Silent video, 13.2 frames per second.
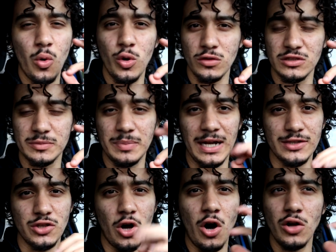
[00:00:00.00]
oil
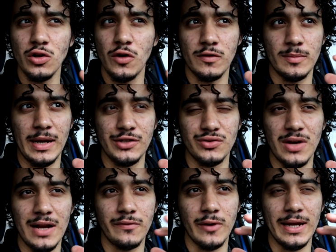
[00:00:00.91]
spots all over my
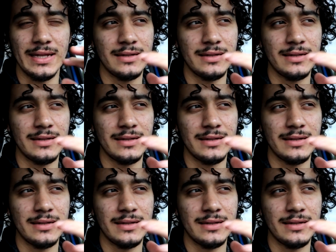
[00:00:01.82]
driveway.